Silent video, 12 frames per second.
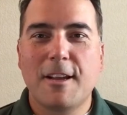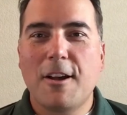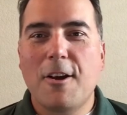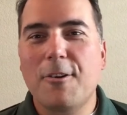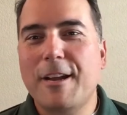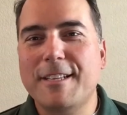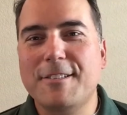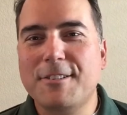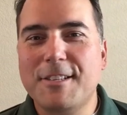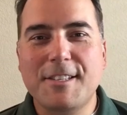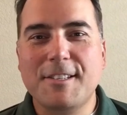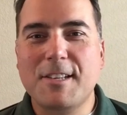Okay, so
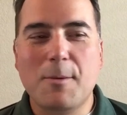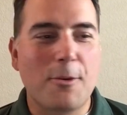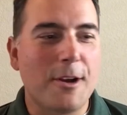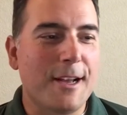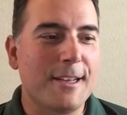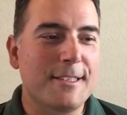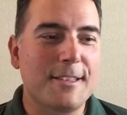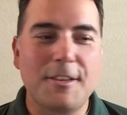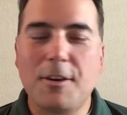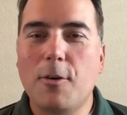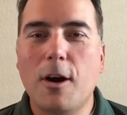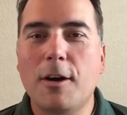just to summarize,
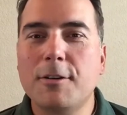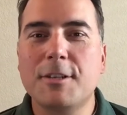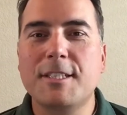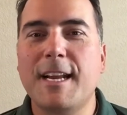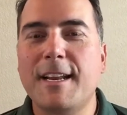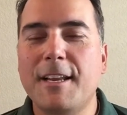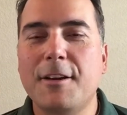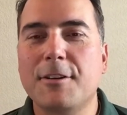understanding